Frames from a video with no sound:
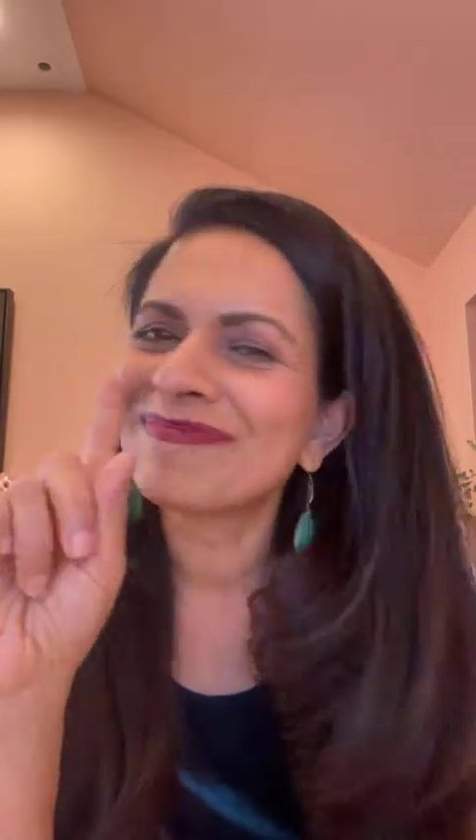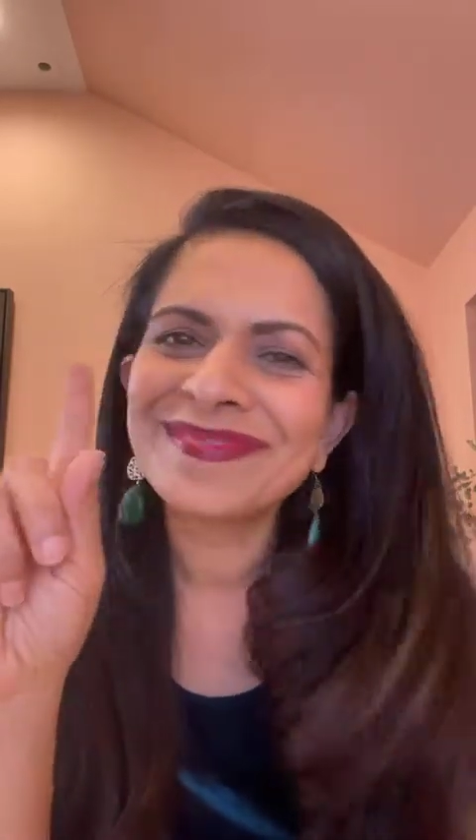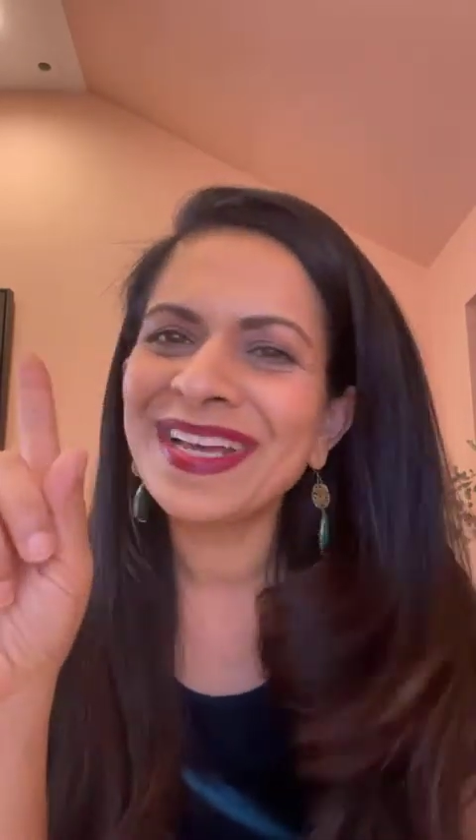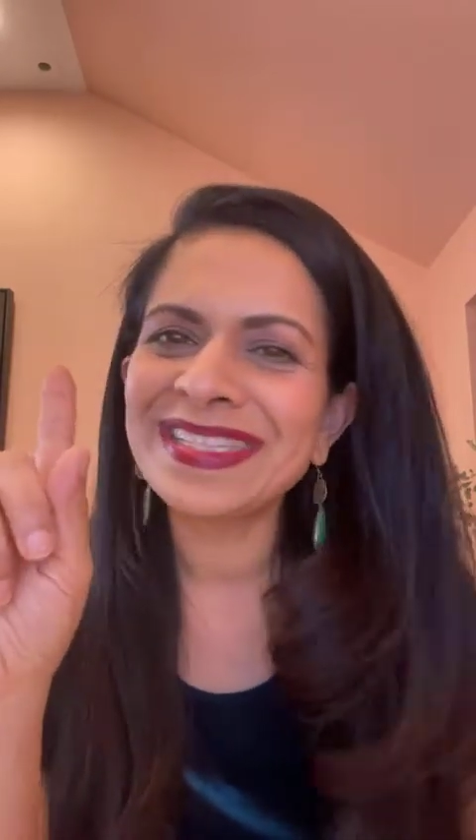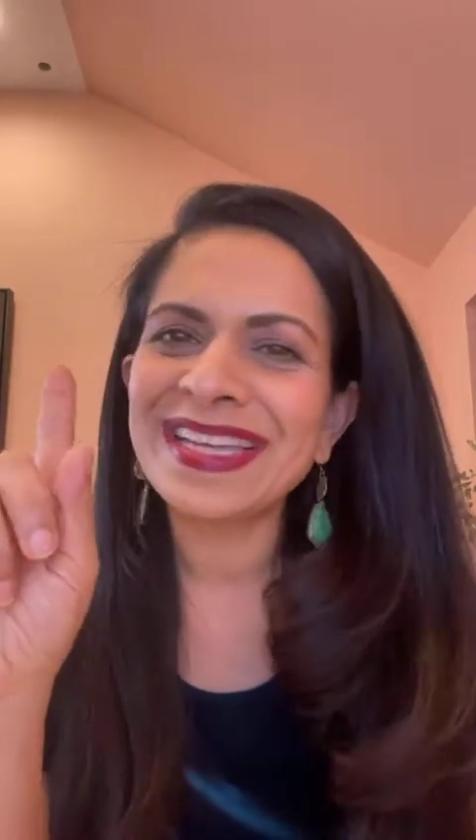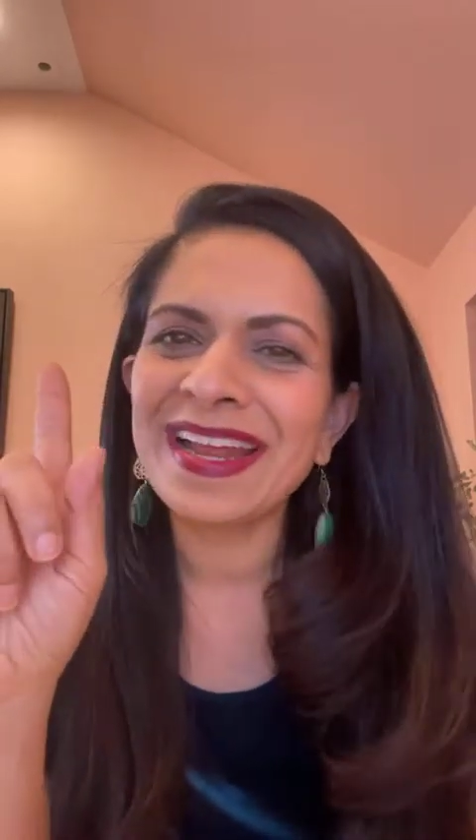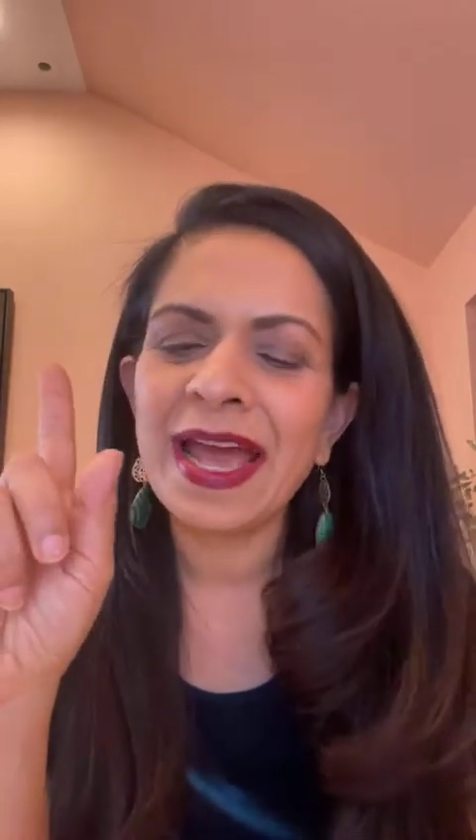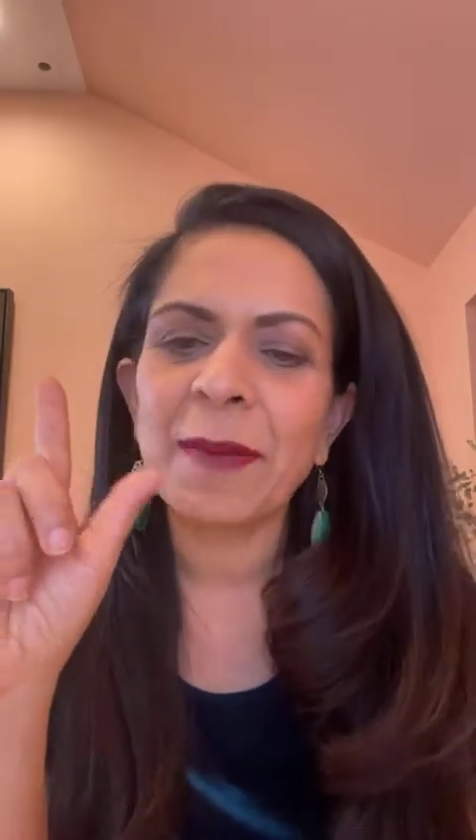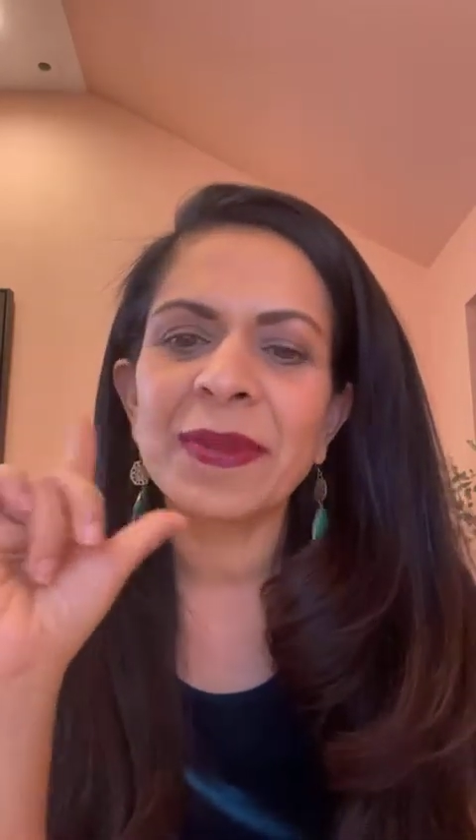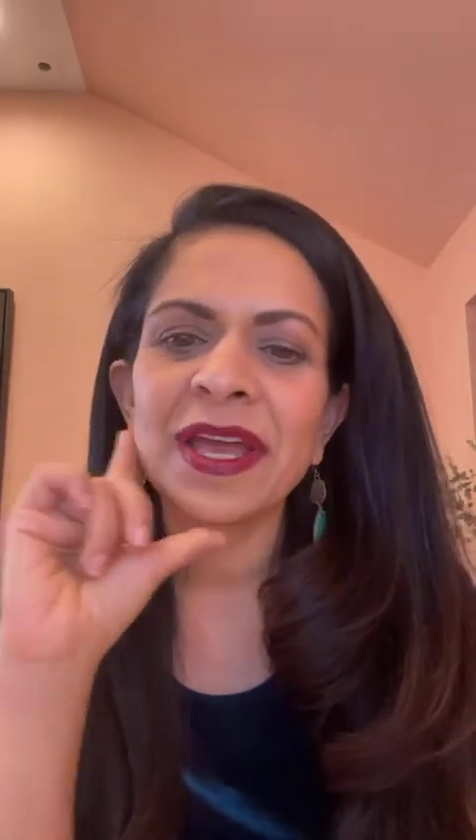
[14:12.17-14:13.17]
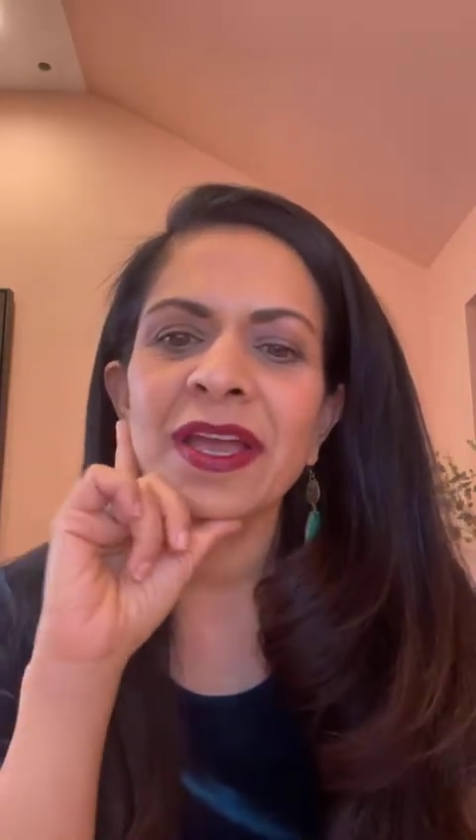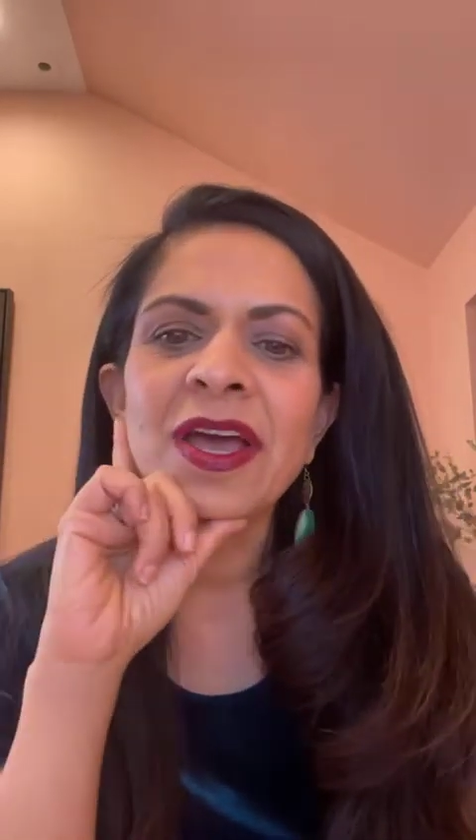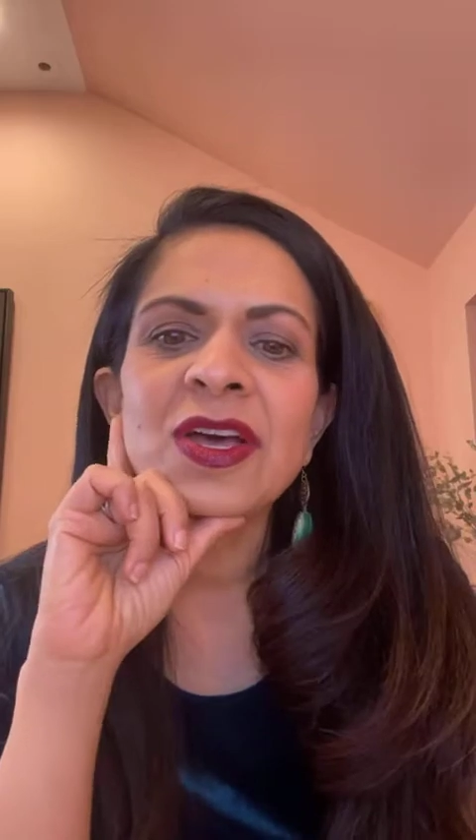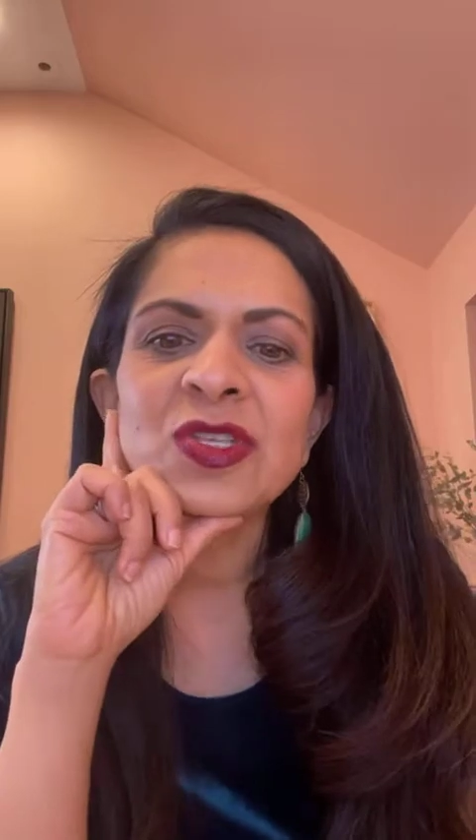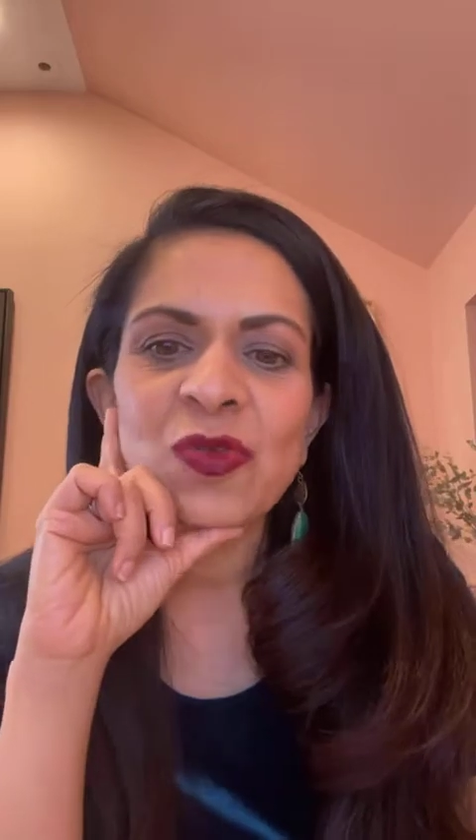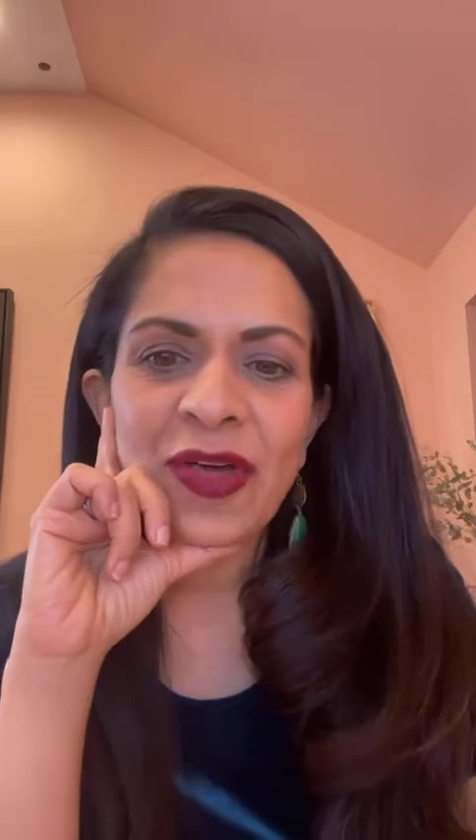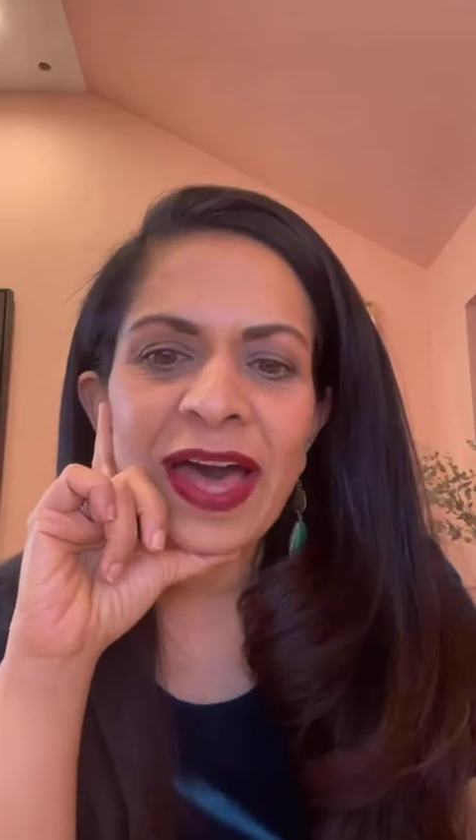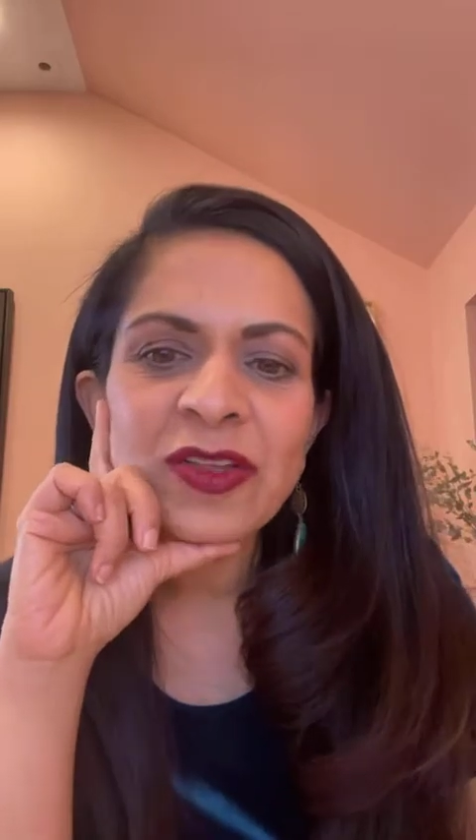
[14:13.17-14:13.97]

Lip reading: That's not happening. So that